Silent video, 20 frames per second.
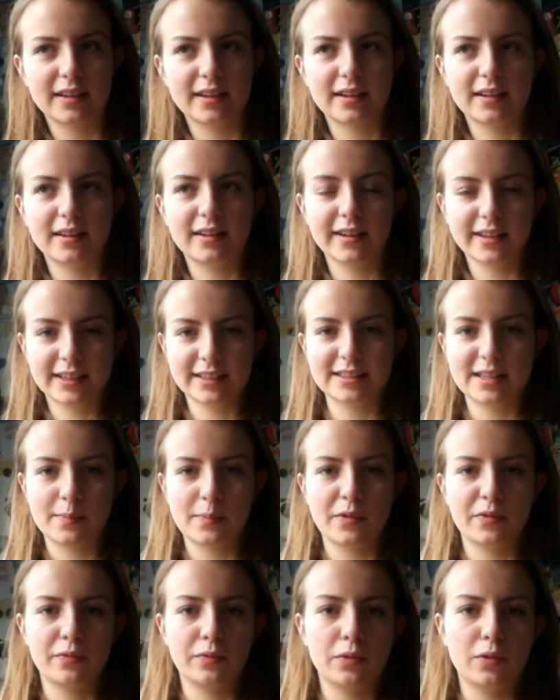Like I said
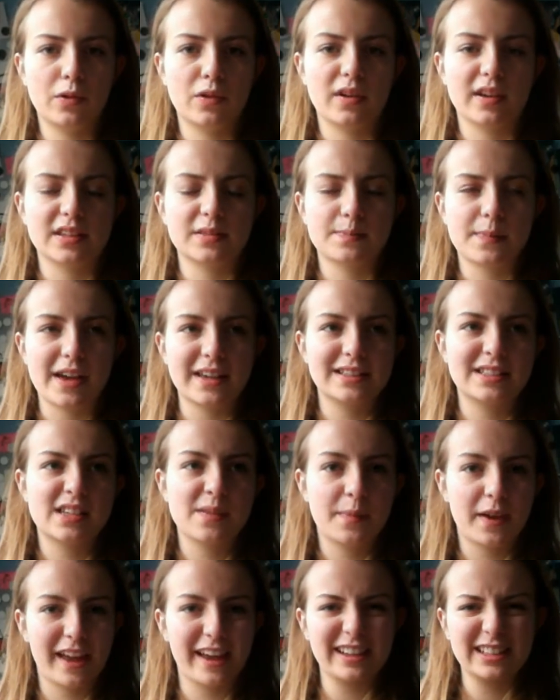before, it's best to
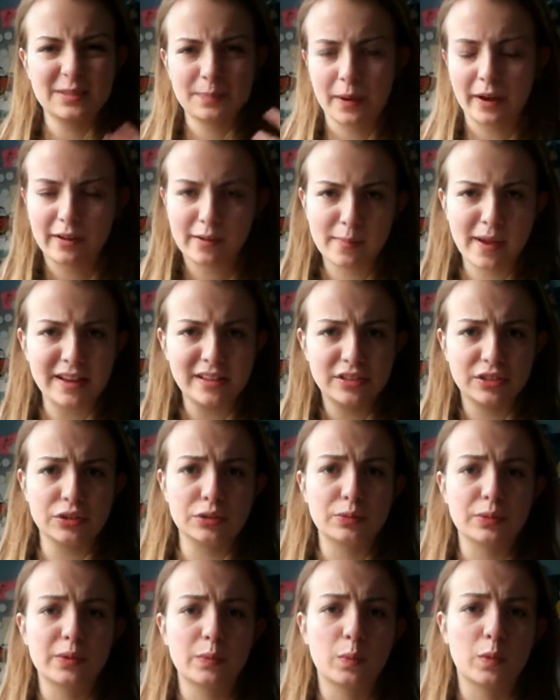be
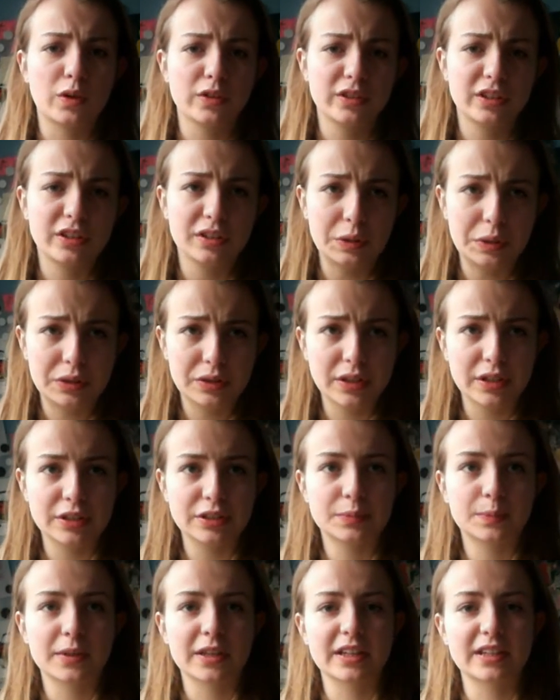experimental with what you
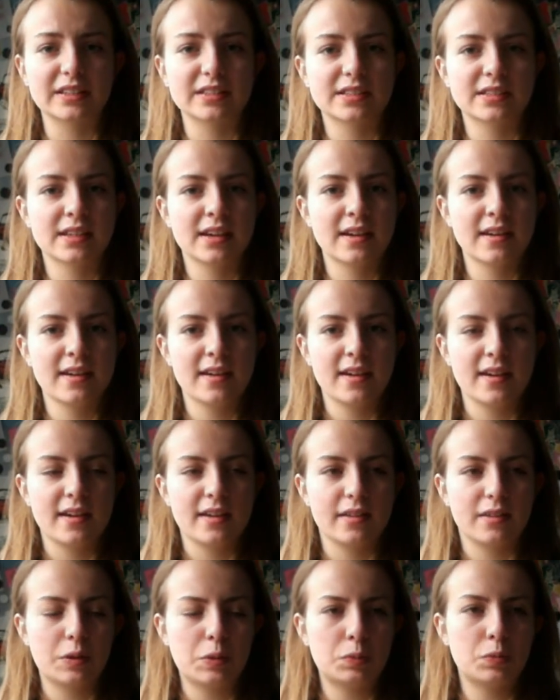use, because
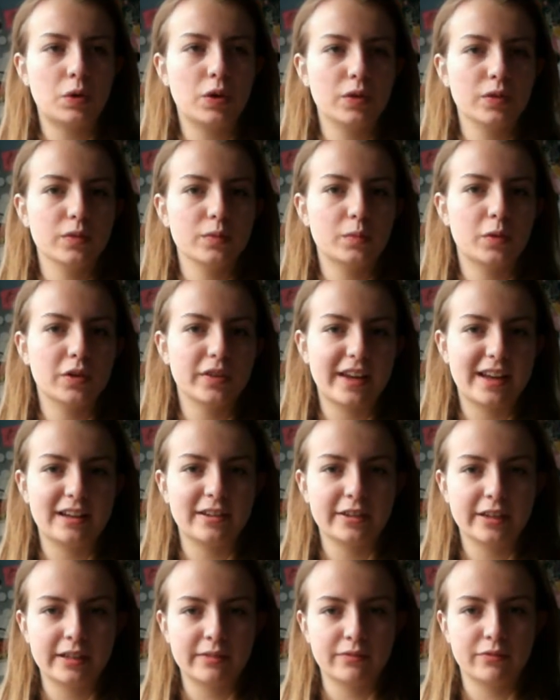what they're
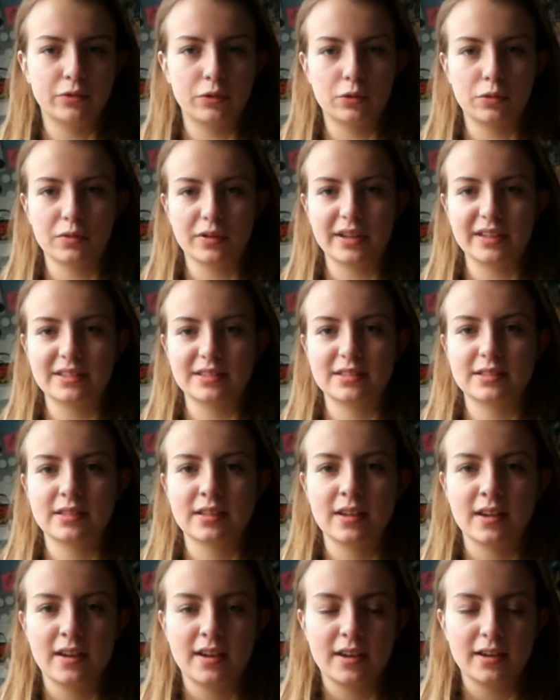looking for is
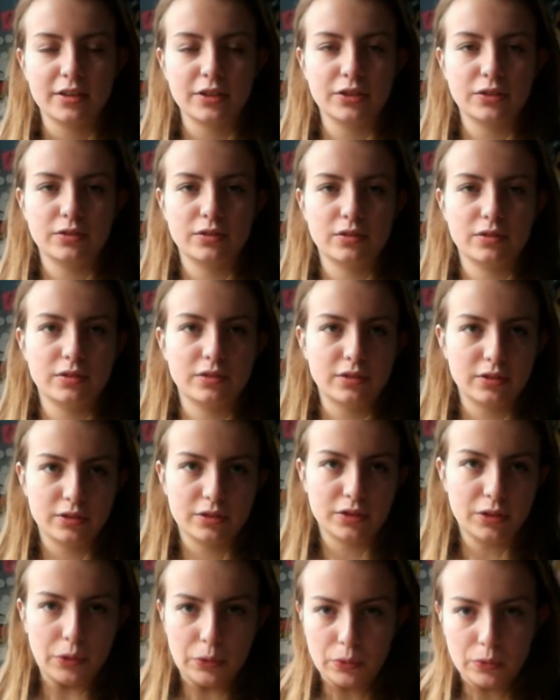
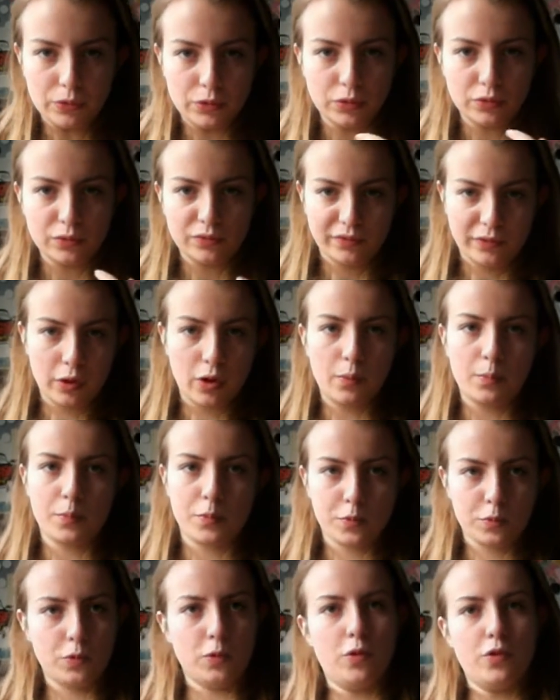you've got a
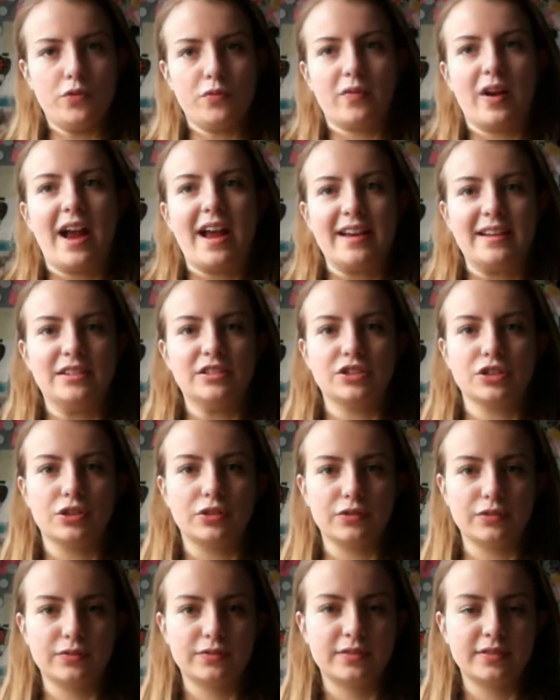broad range
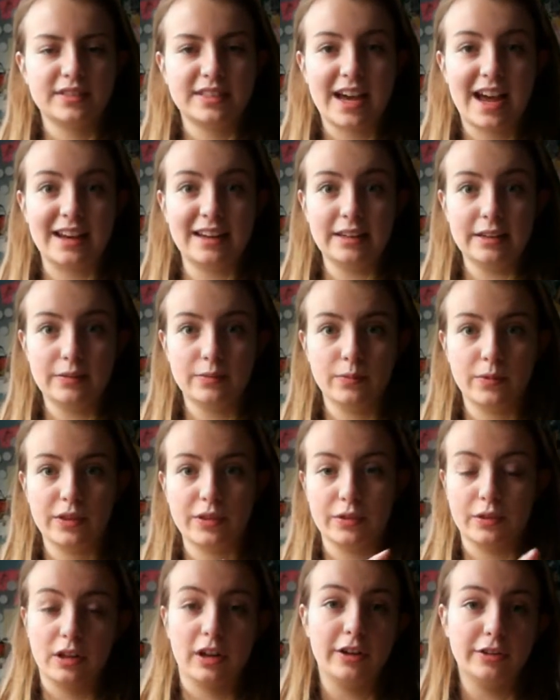of talent with
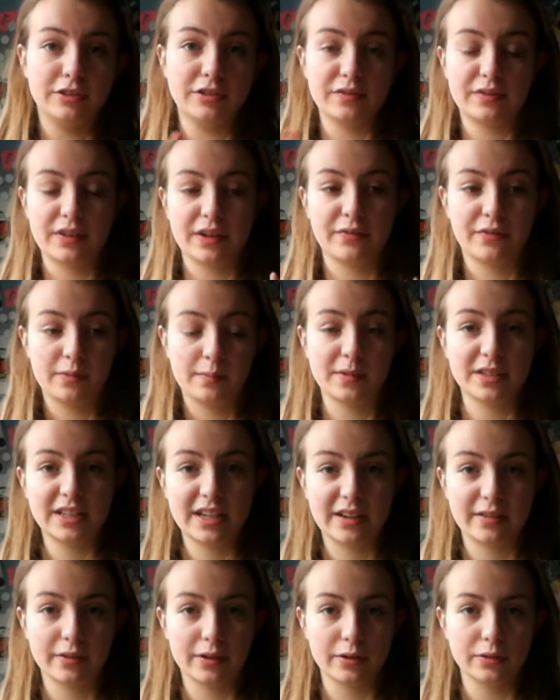loads of different
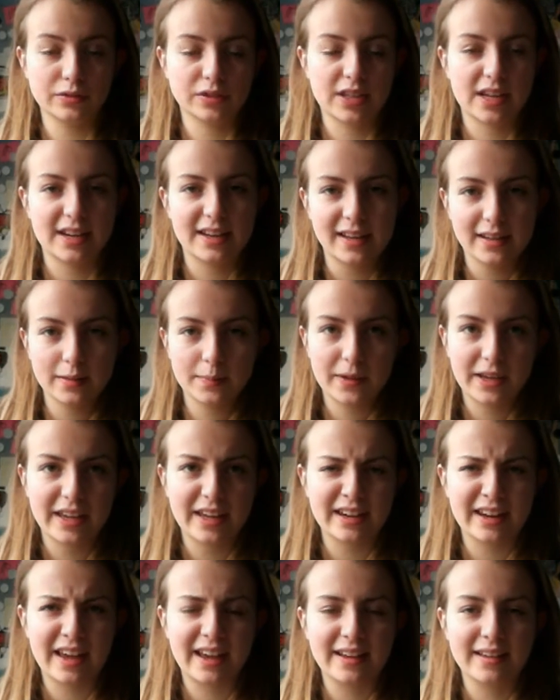materials. And at the
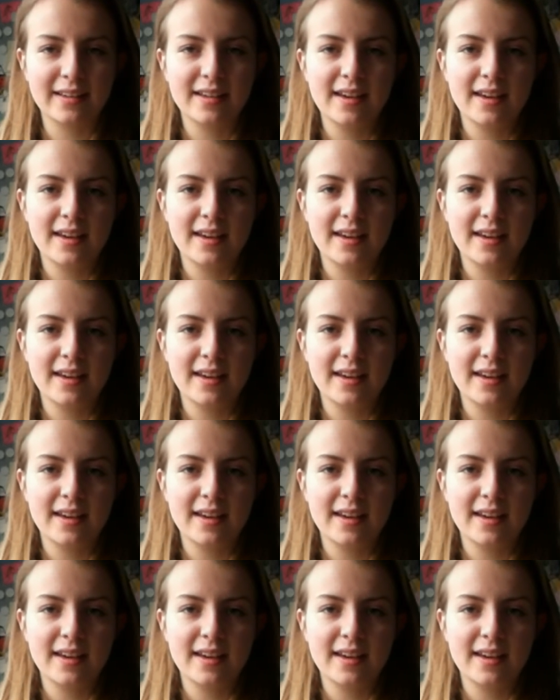beginning,